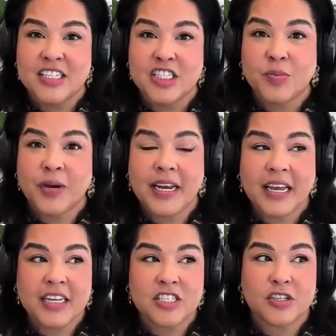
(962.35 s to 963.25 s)
Do we
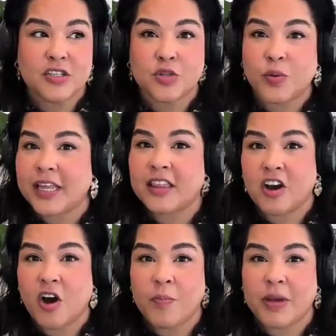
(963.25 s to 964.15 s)
need to tweak the
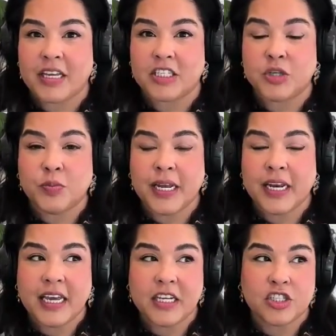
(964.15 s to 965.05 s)
copy? Do we
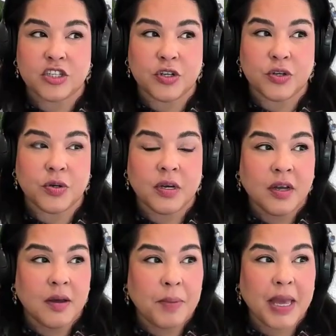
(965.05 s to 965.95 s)
need to
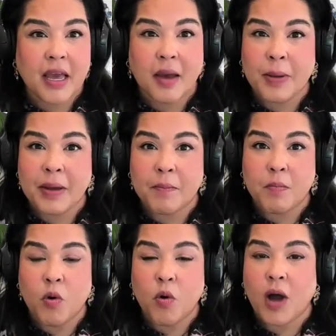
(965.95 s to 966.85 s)
be a bit
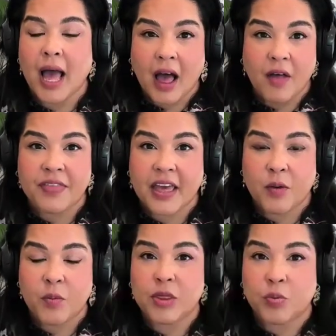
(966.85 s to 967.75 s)
more out
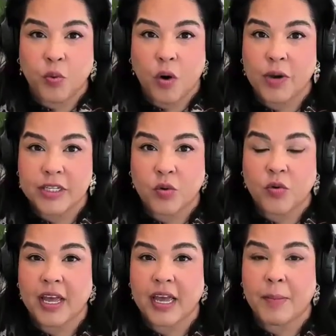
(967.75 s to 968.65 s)
there with what we're
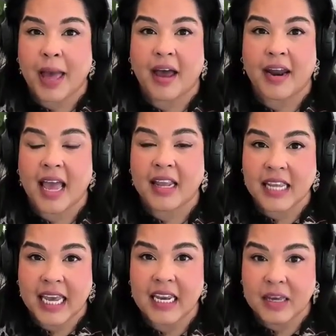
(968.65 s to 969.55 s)
talking about
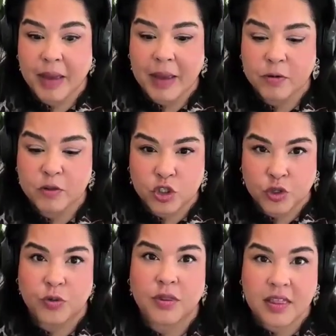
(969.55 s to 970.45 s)
and leading people
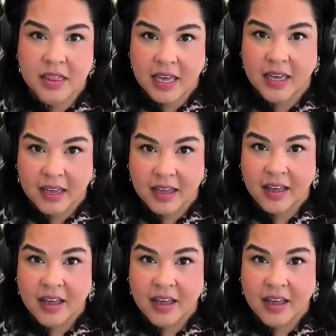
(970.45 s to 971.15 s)
to the thing?